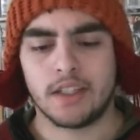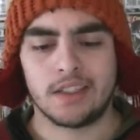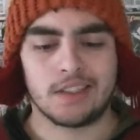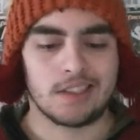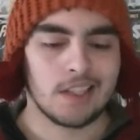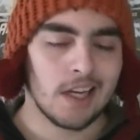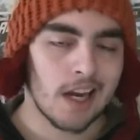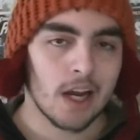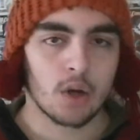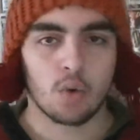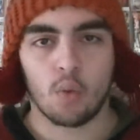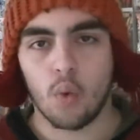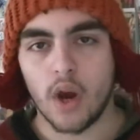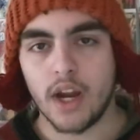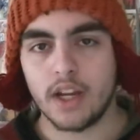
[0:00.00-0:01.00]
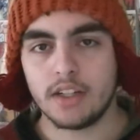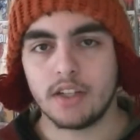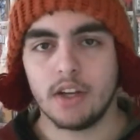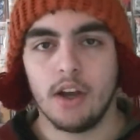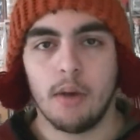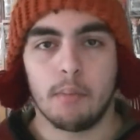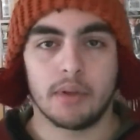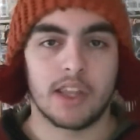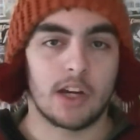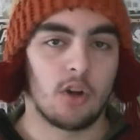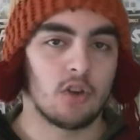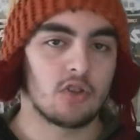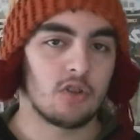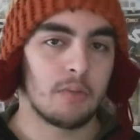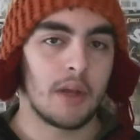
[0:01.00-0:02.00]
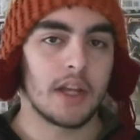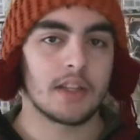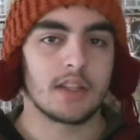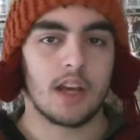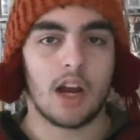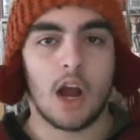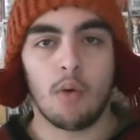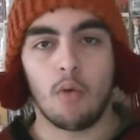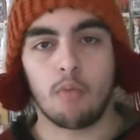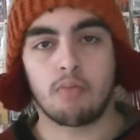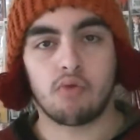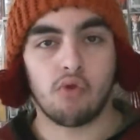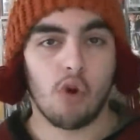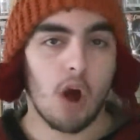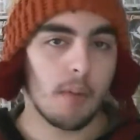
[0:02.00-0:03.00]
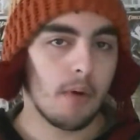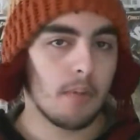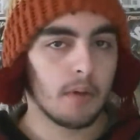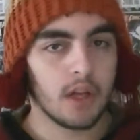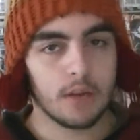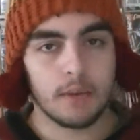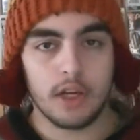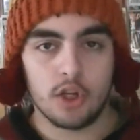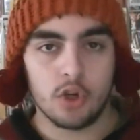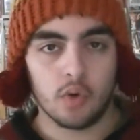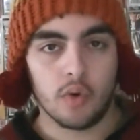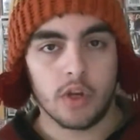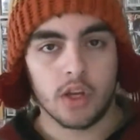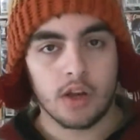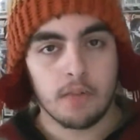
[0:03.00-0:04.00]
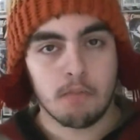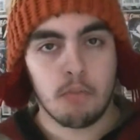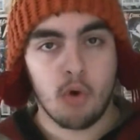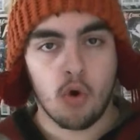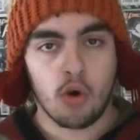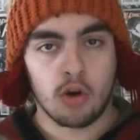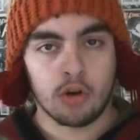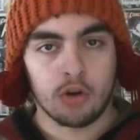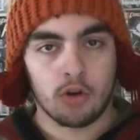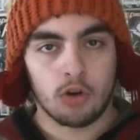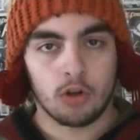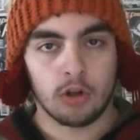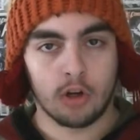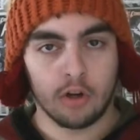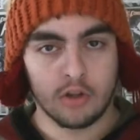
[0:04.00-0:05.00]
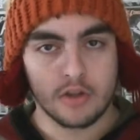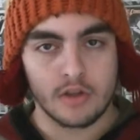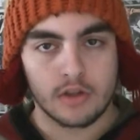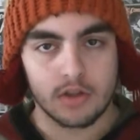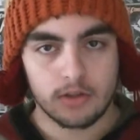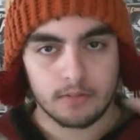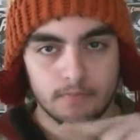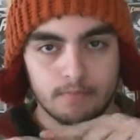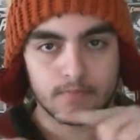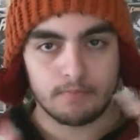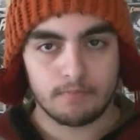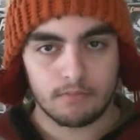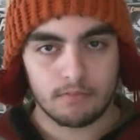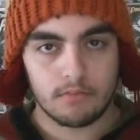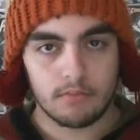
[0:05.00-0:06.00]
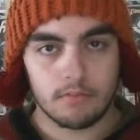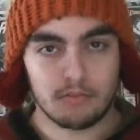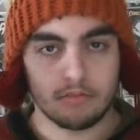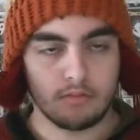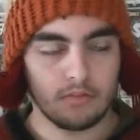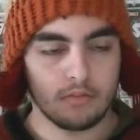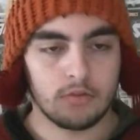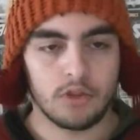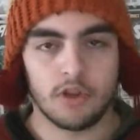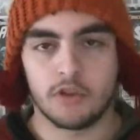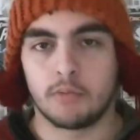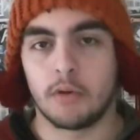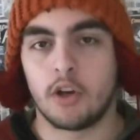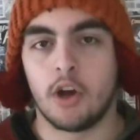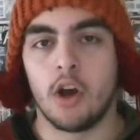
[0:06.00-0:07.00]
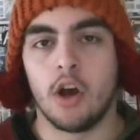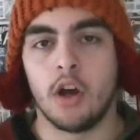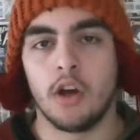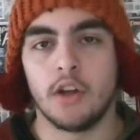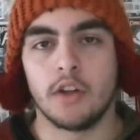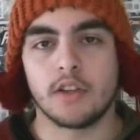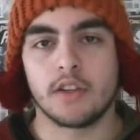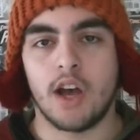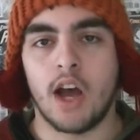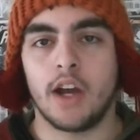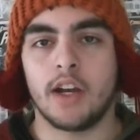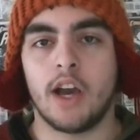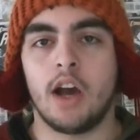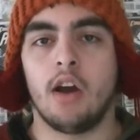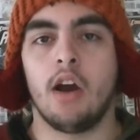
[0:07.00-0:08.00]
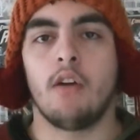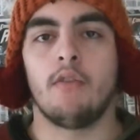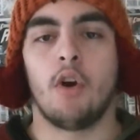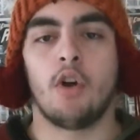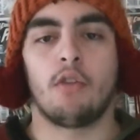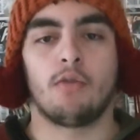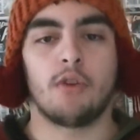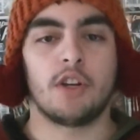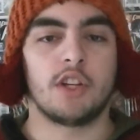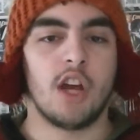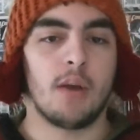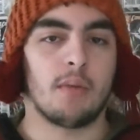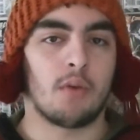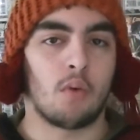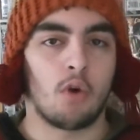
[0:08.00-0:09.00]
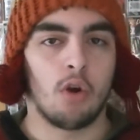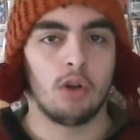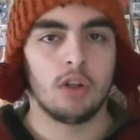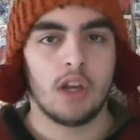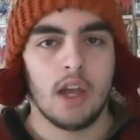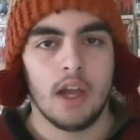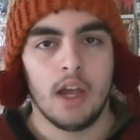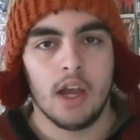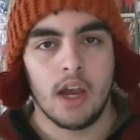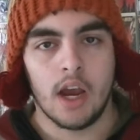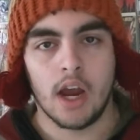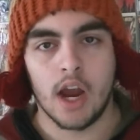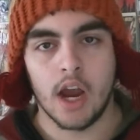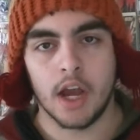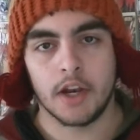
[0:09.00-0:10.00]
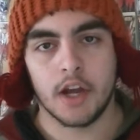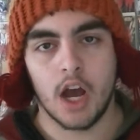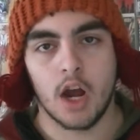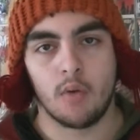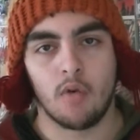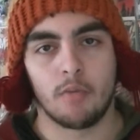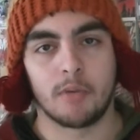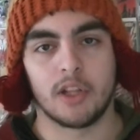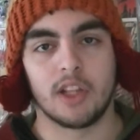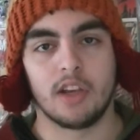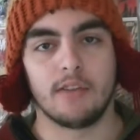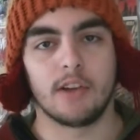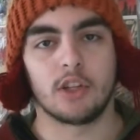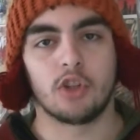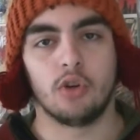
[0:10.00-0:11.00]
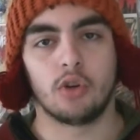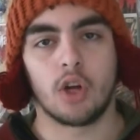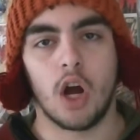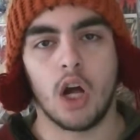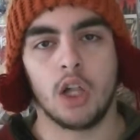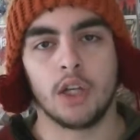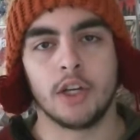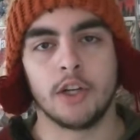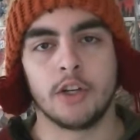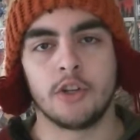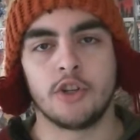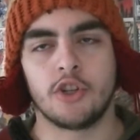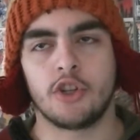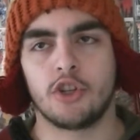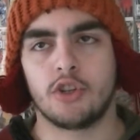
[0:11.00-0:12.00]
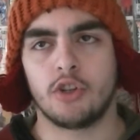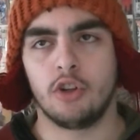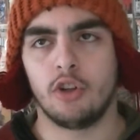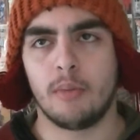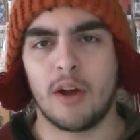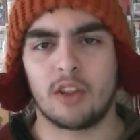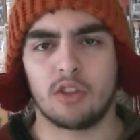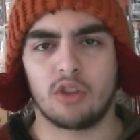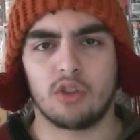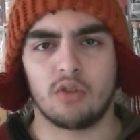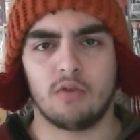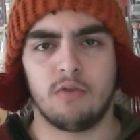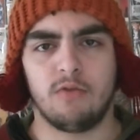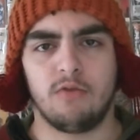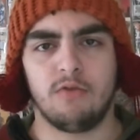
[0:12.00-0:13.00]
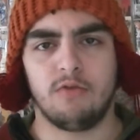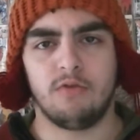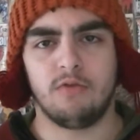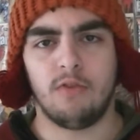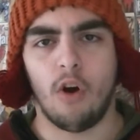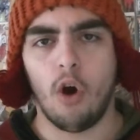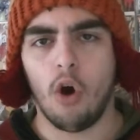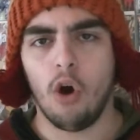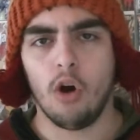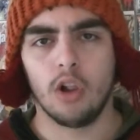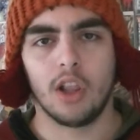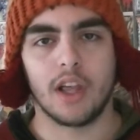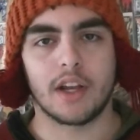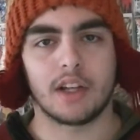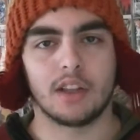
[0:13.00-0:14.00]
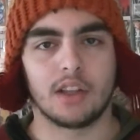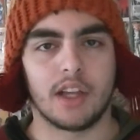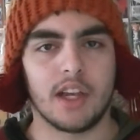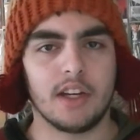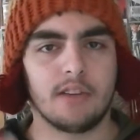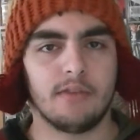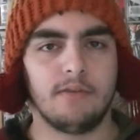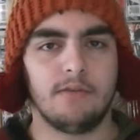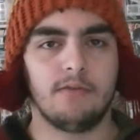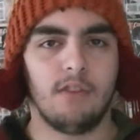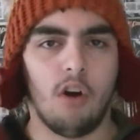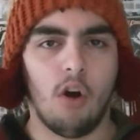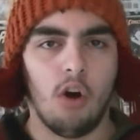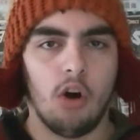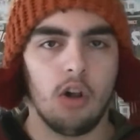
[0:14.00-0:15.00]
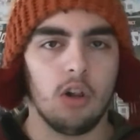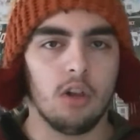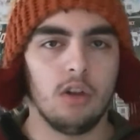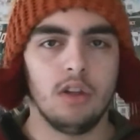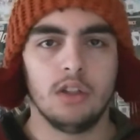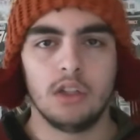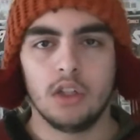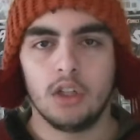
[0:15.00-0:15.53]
Can't wait, but that also means that I will probably be doing more Nerd Alerts, just because I now have all the free time in the world, and I won't be leaving till college till about the fall, like late fall,